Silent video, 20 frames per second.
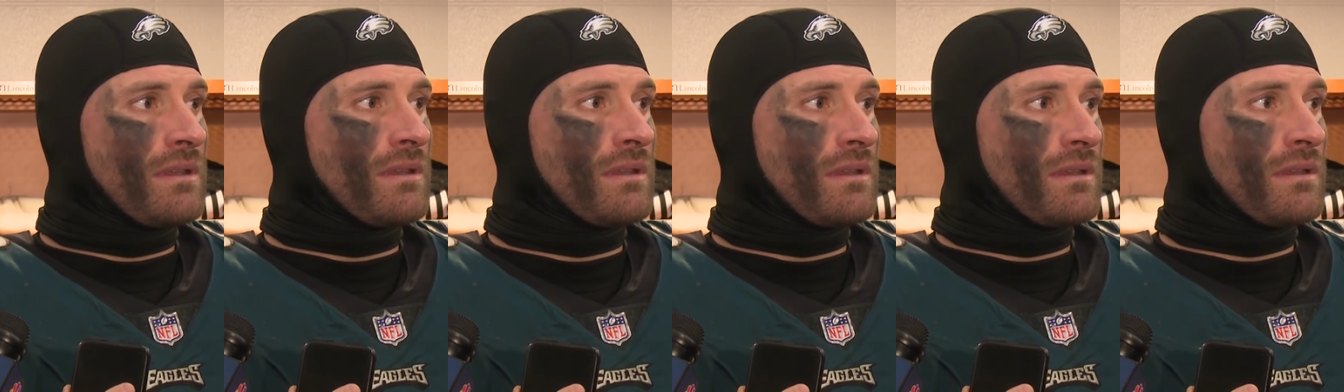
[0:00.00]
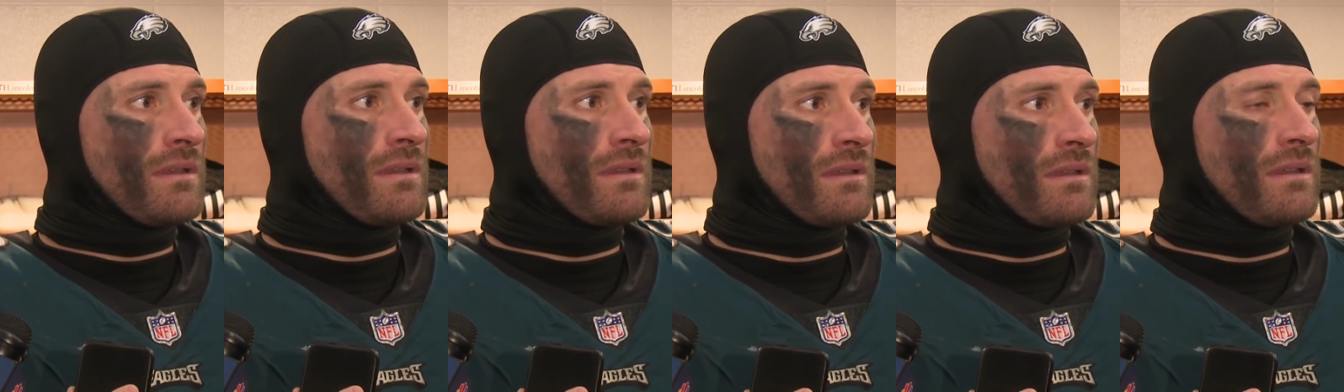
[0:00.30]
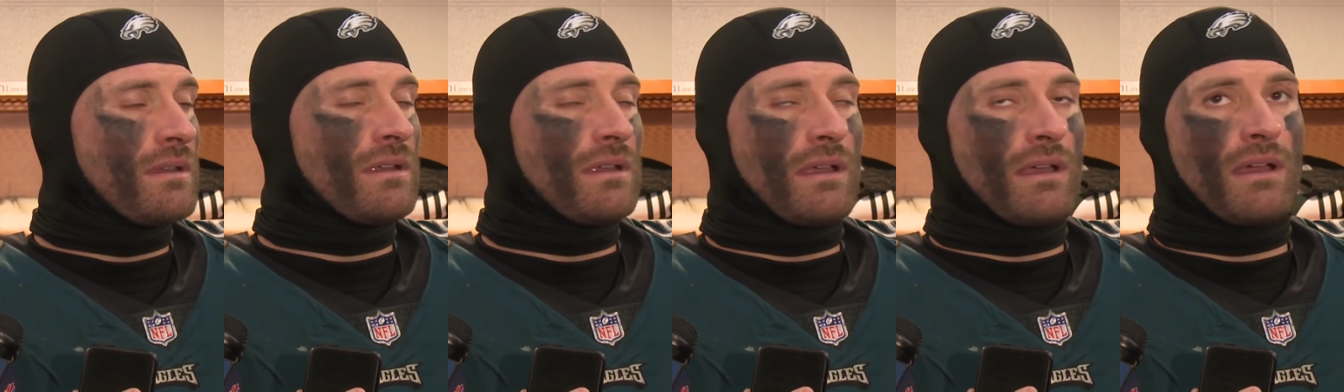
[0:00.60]
Two.
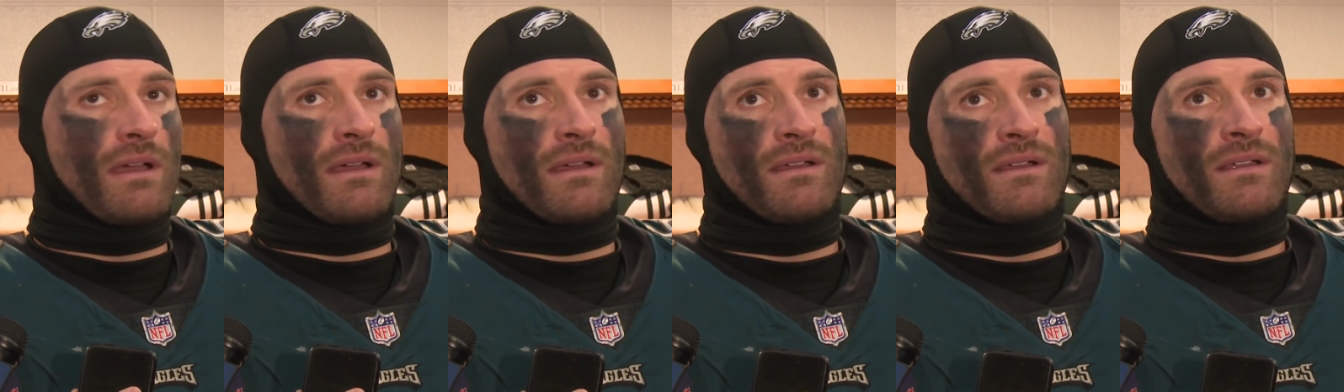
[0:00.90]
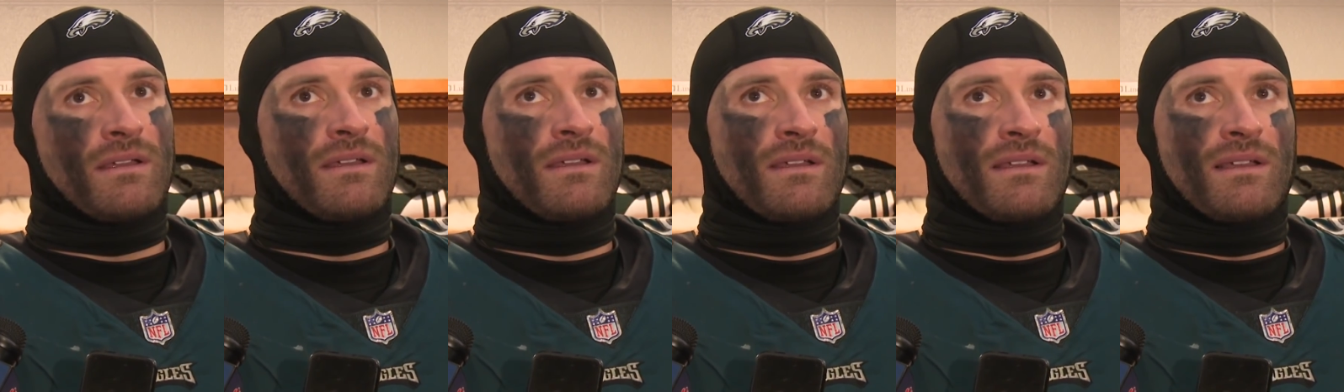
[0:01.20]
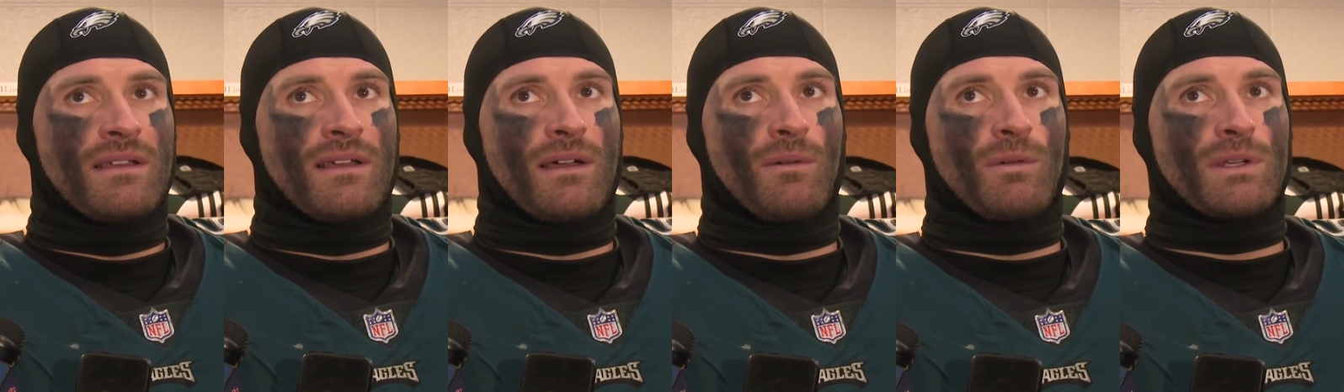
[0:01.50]
Yeah.
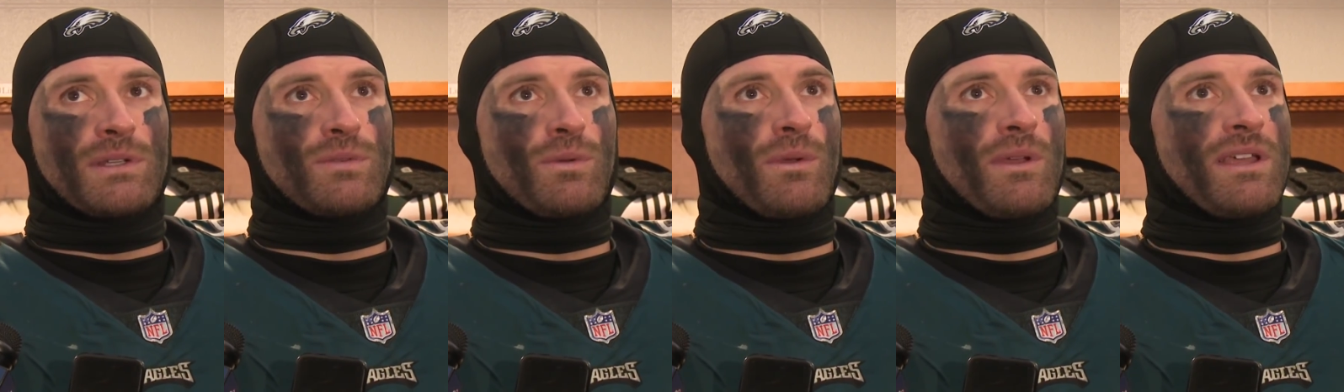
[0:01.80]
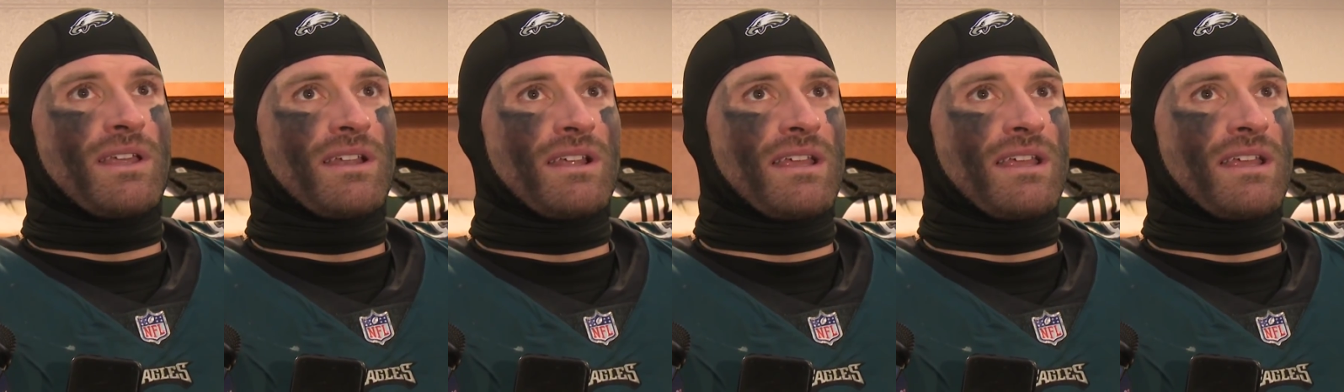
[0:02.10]
I wish we could